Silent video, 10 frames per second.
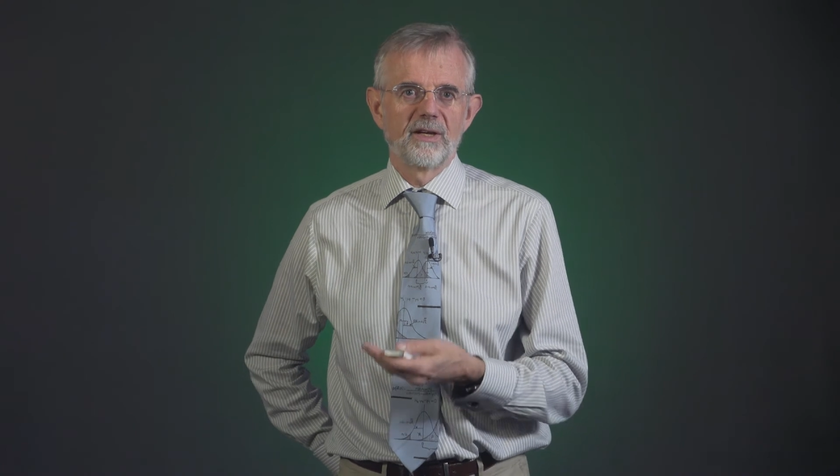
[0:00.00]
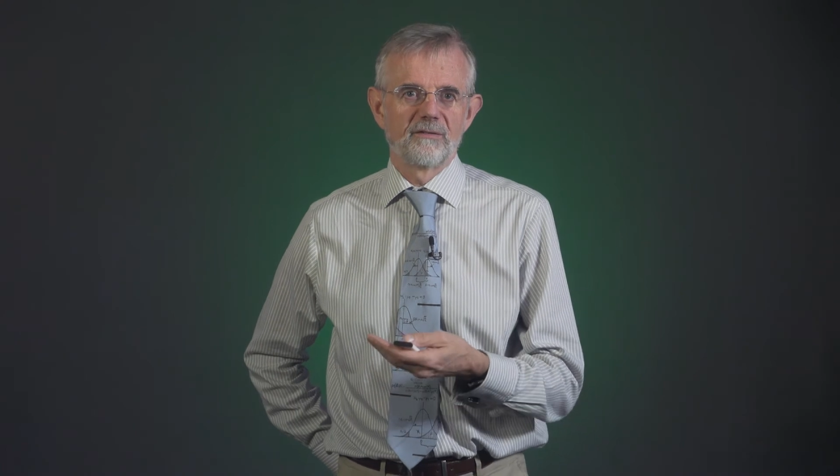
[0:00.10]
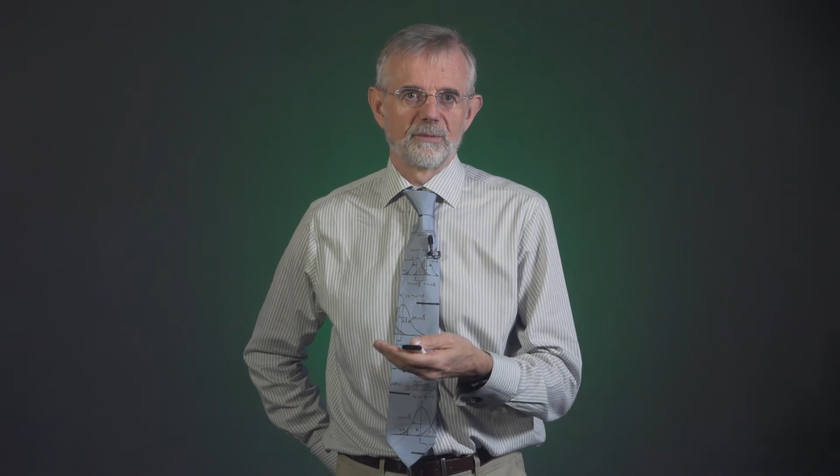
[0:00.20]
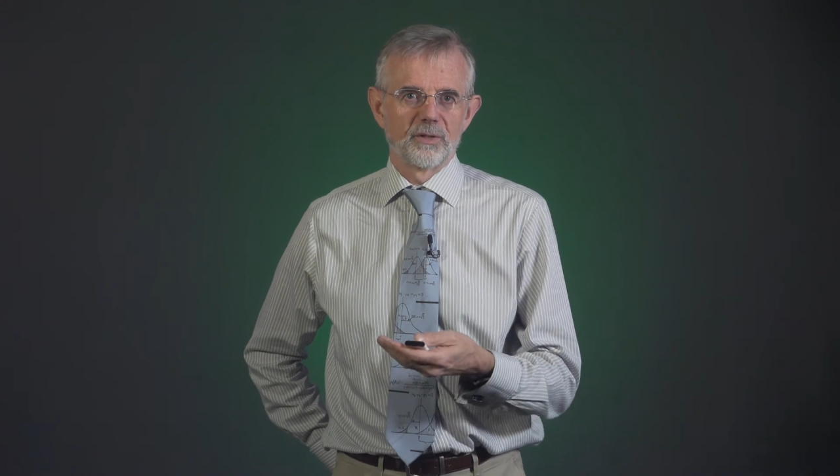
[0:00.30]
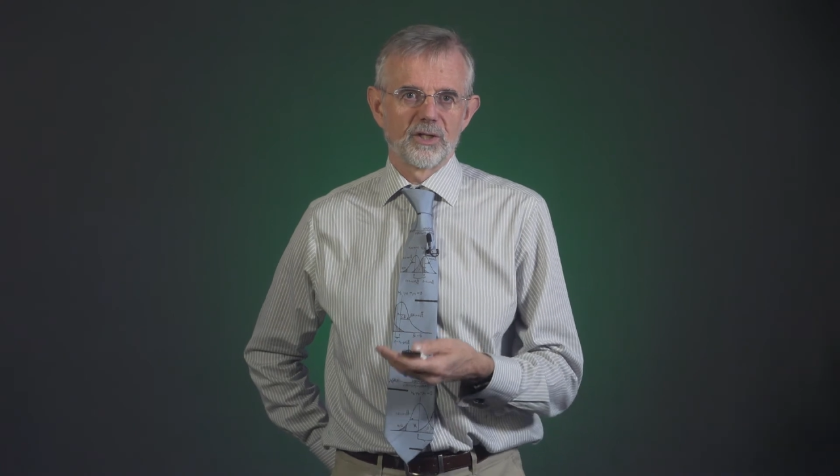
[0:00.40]

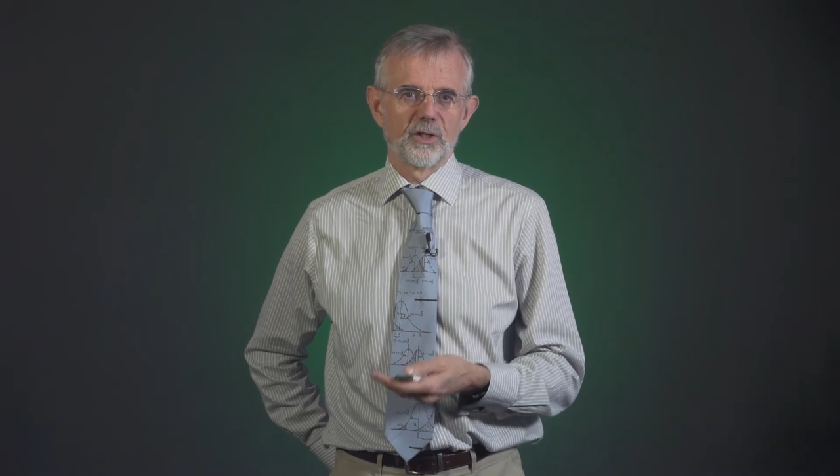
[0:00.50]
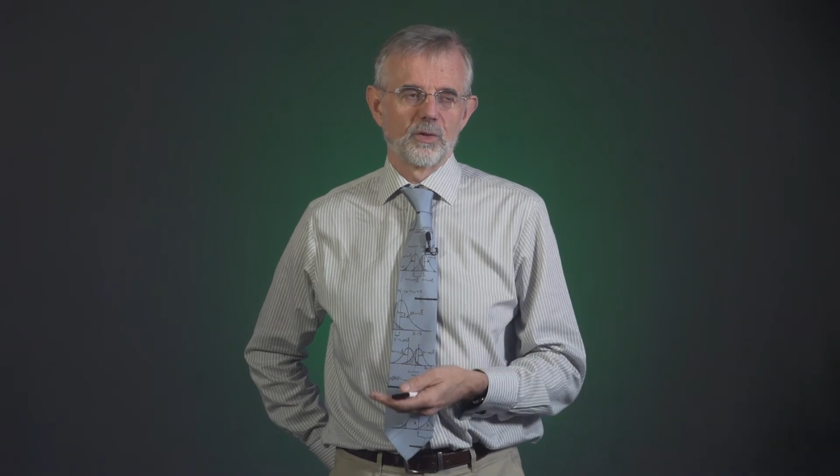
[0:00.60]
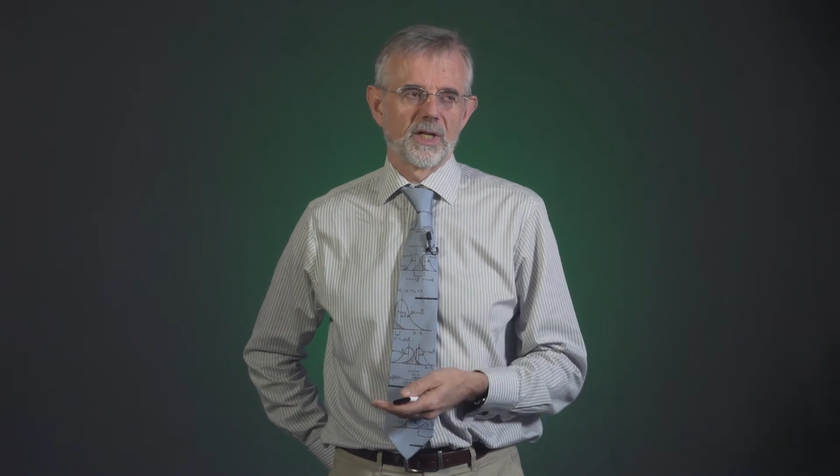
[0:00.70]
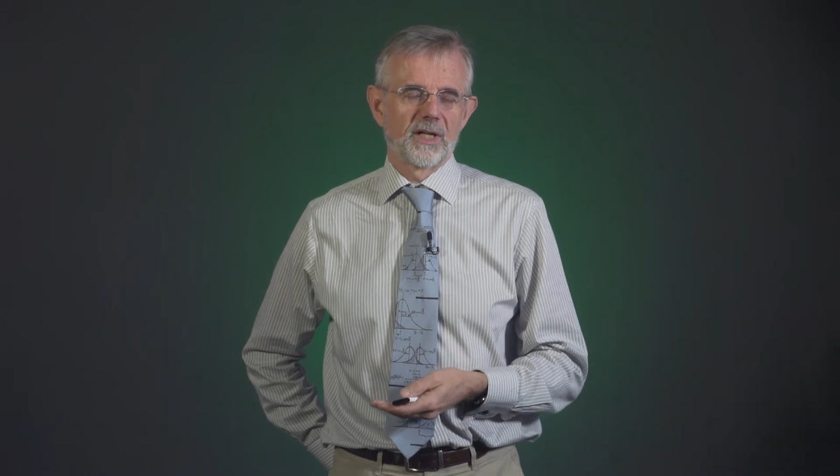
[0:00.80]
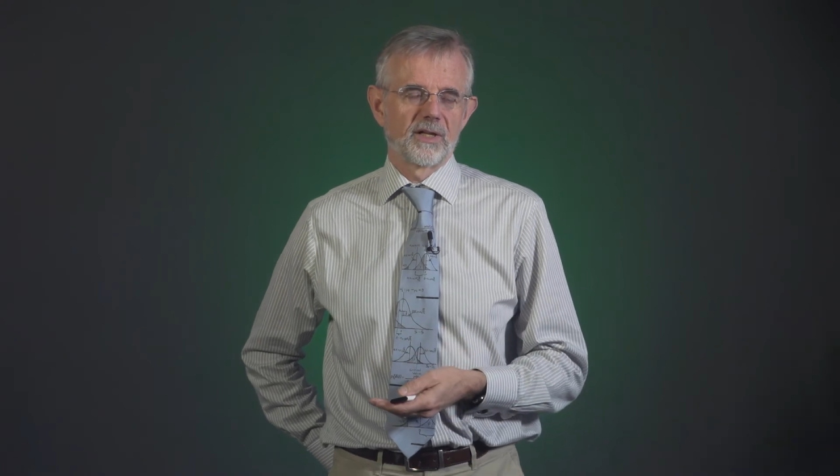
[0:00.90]
from just you
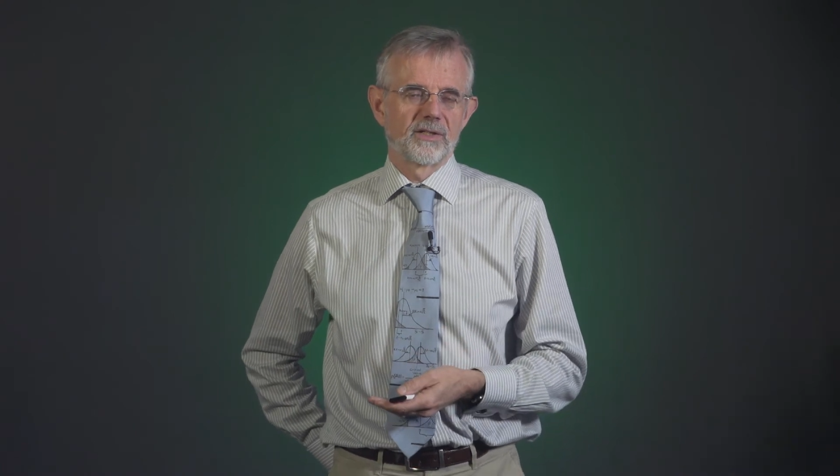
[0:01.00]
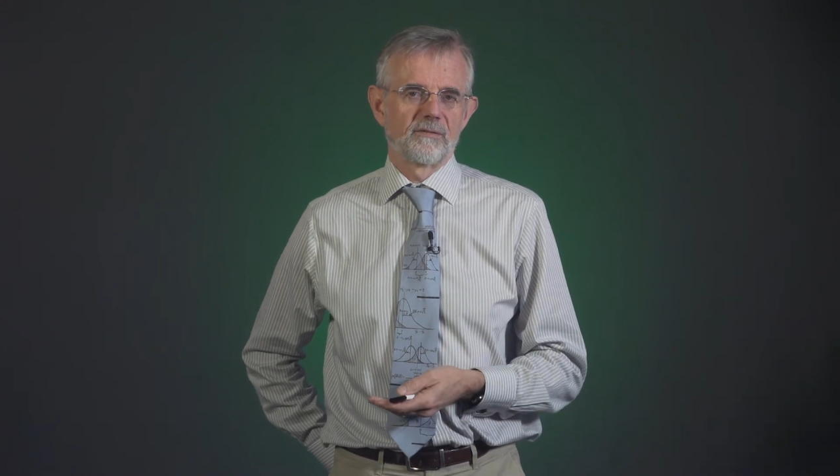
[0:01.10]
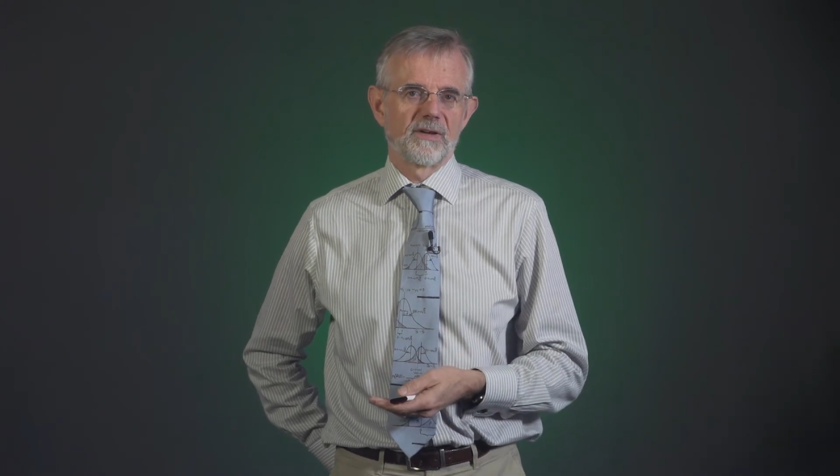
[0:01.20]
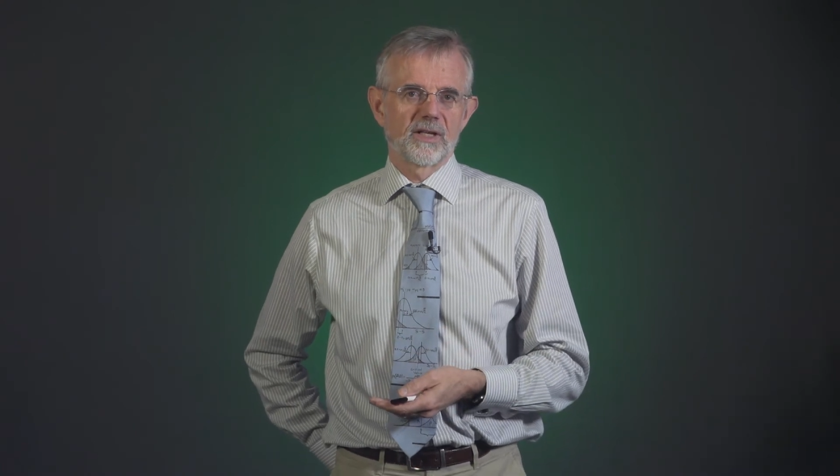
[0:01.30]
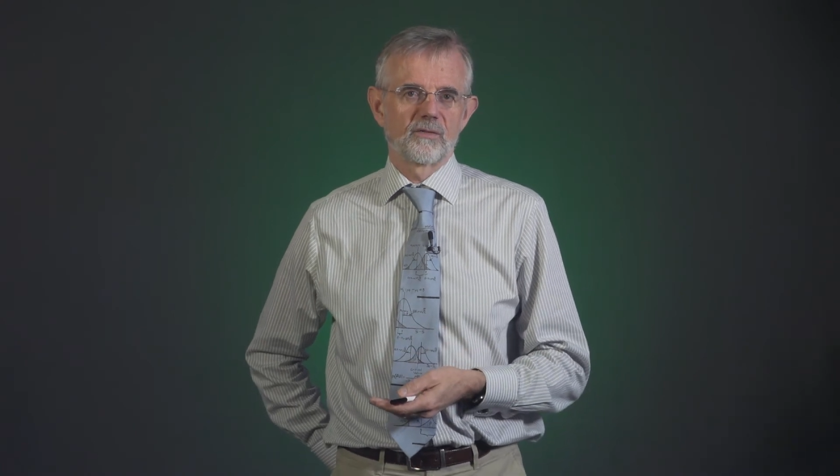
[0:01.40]
sending us the
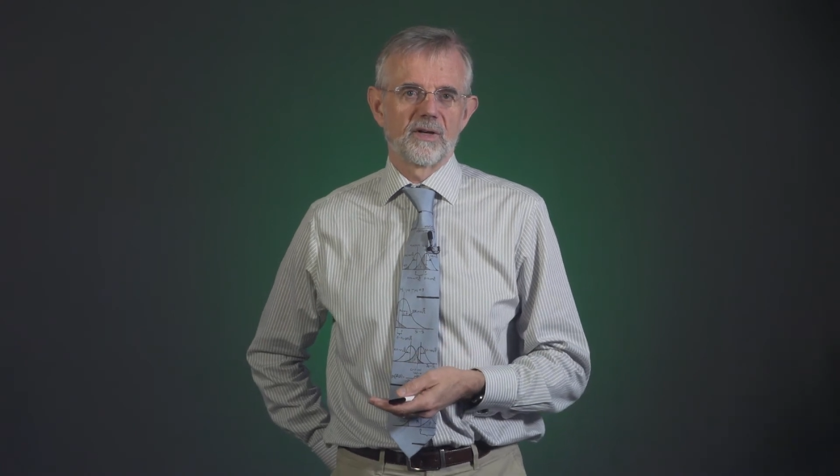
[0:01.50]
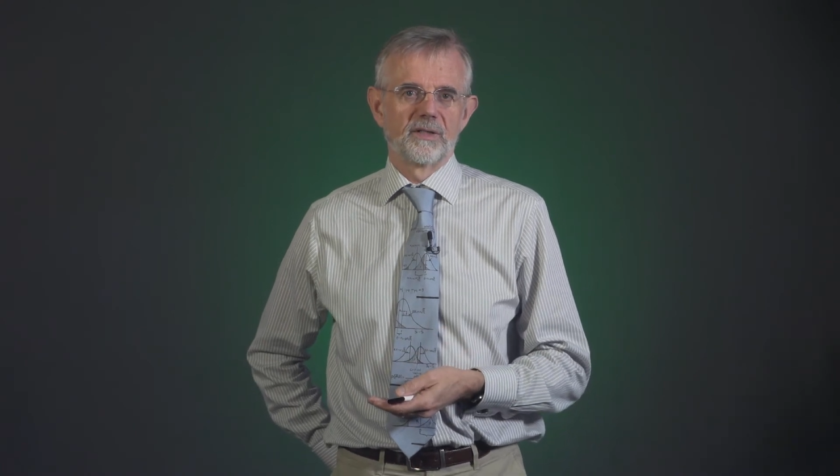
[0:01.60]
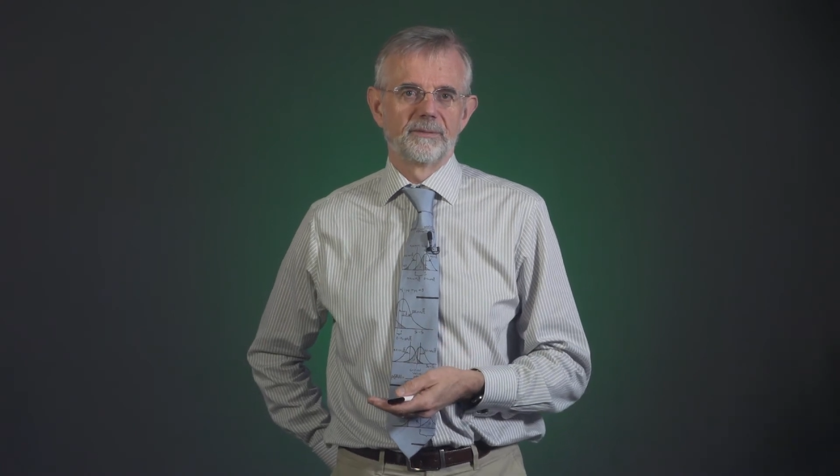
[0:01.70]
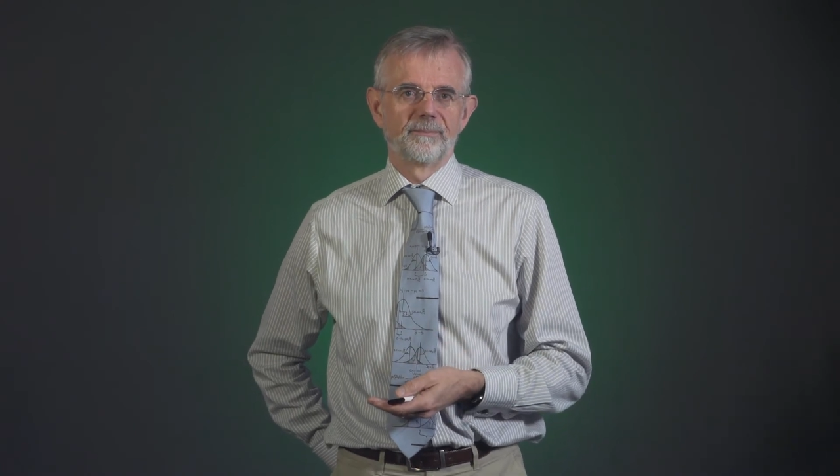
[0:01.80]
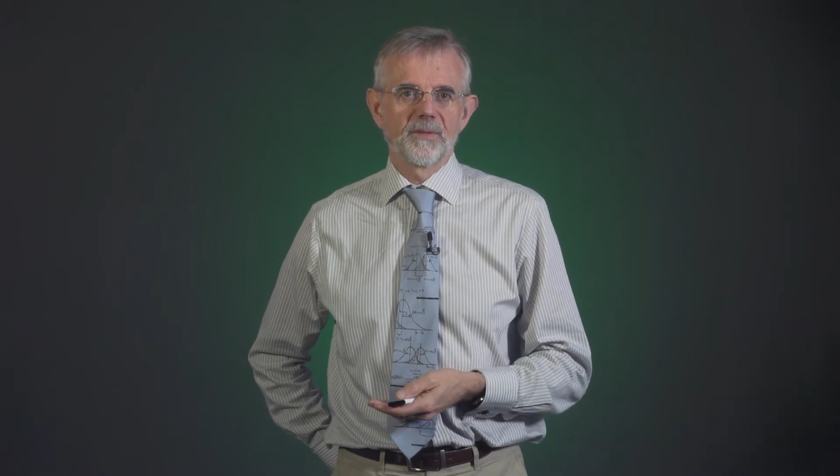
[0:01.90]
FACTS file.